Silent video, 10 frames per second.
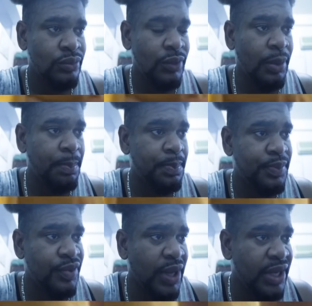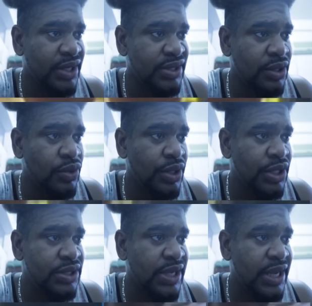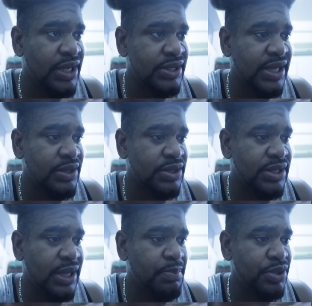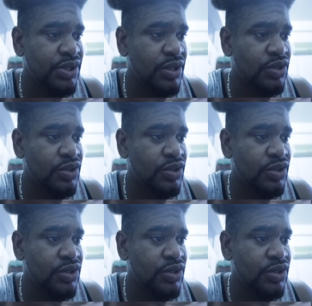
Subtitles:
Yep. So I guess they're looking inside. I guess that person on